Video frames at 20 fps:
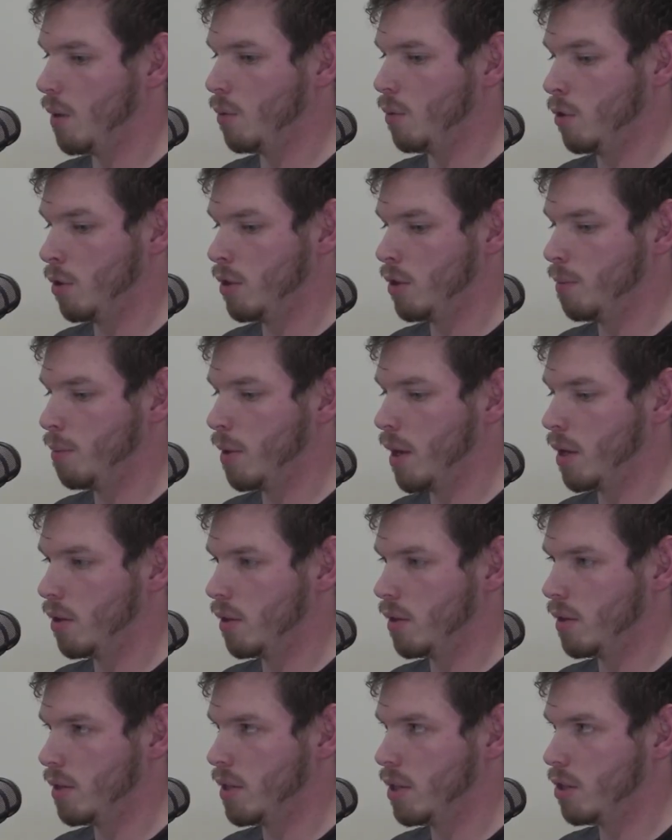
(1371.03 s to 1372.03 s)
It would depend
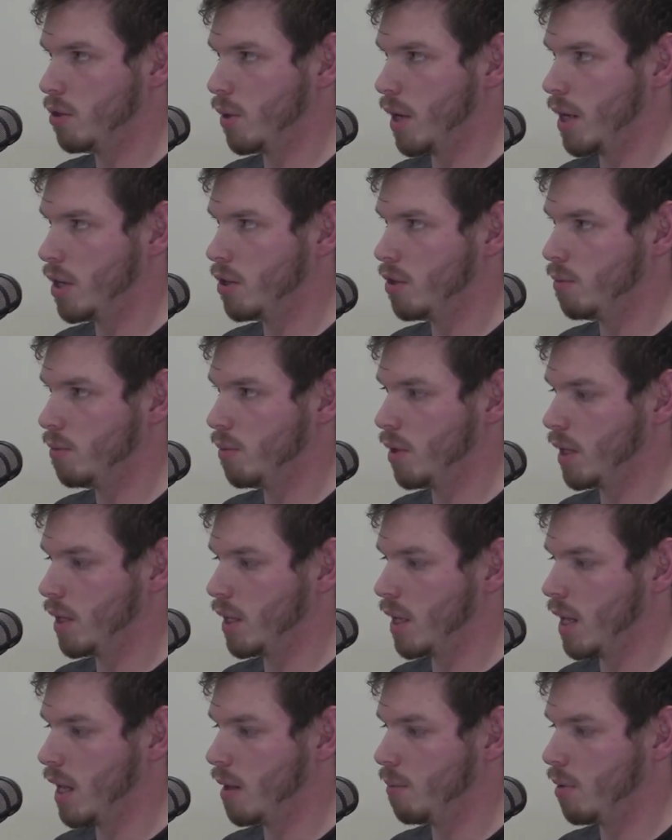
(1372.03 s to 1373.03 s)
on the situation, but
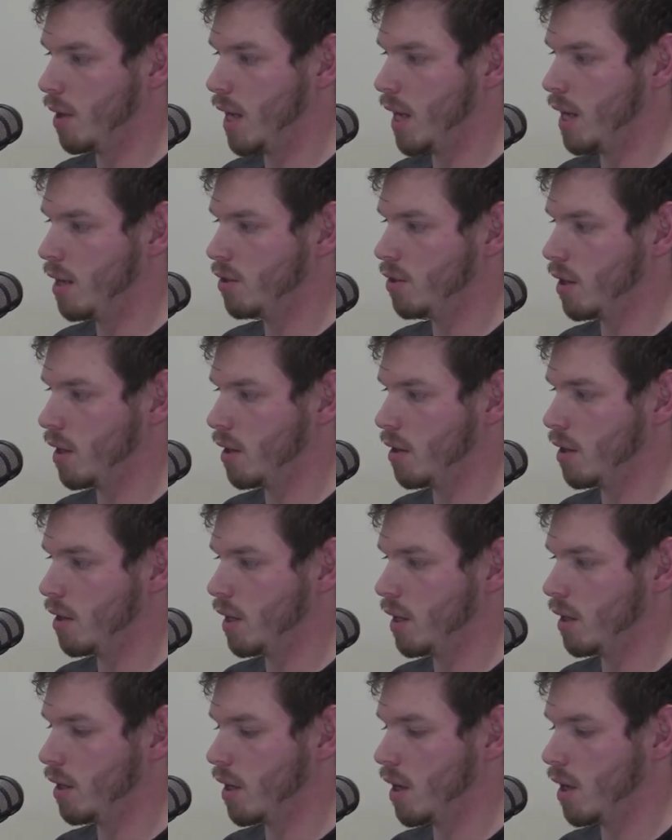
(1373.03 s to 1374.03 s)
campaigns, I
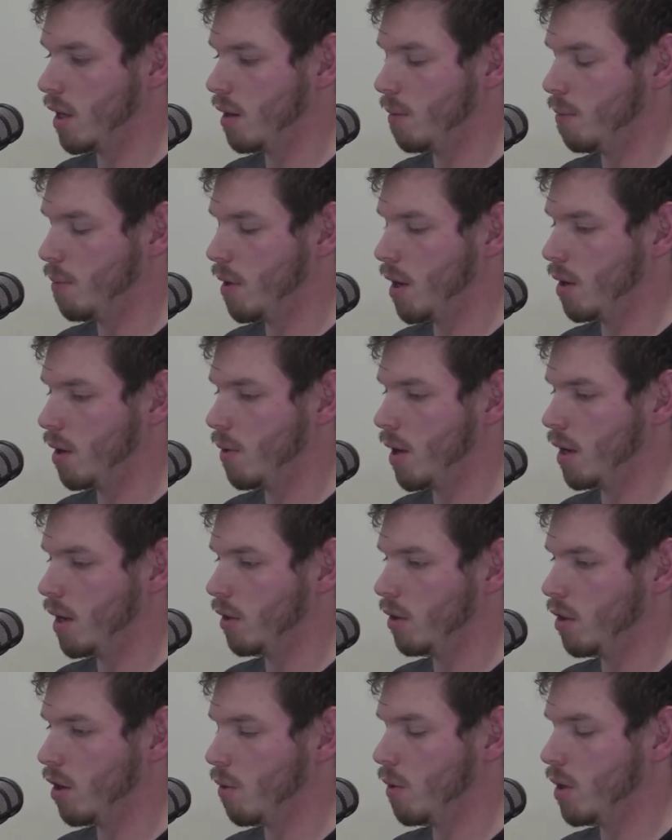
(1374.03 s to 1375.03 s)
think, are the better way
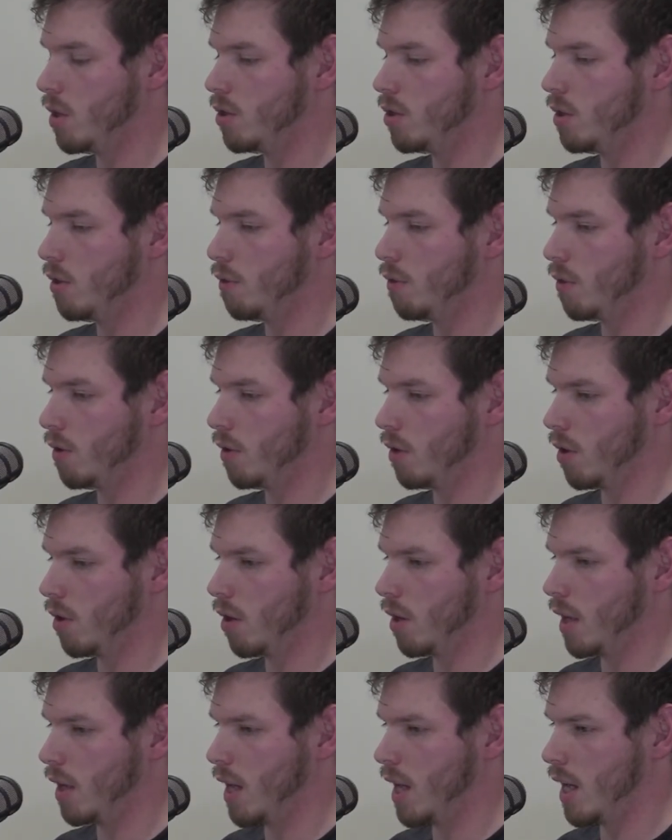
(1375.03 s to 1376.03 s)
to go once you've
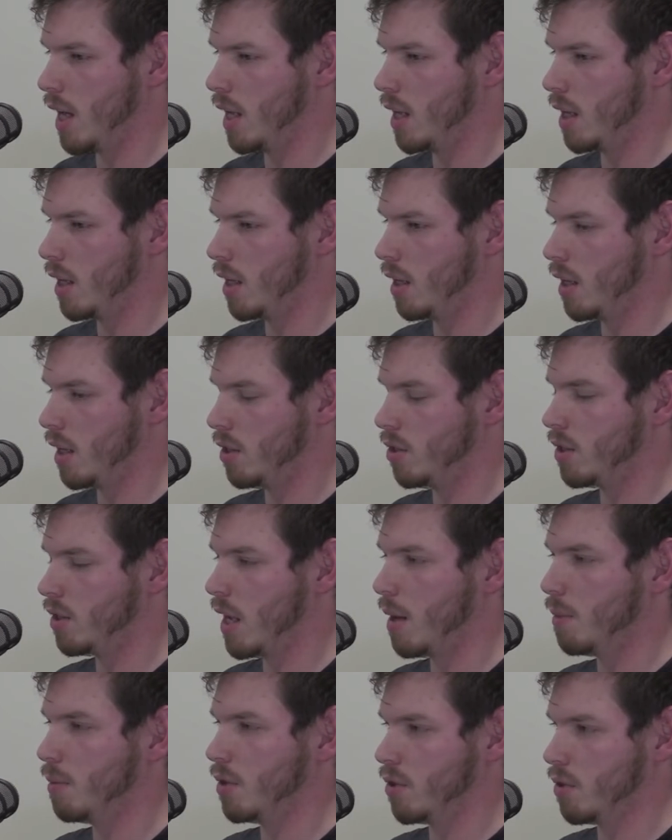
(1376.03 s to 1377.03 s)
got a
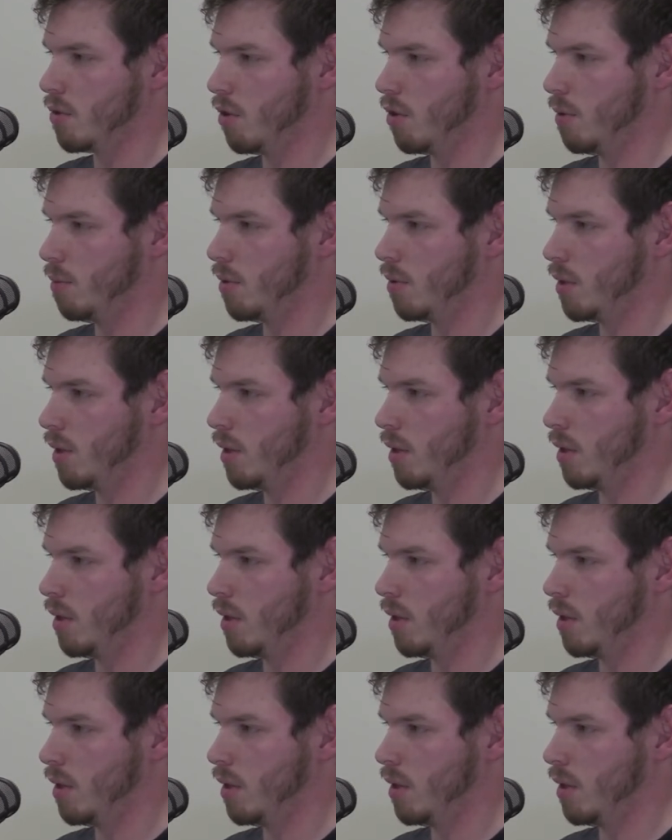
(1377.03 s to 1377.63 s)
established group.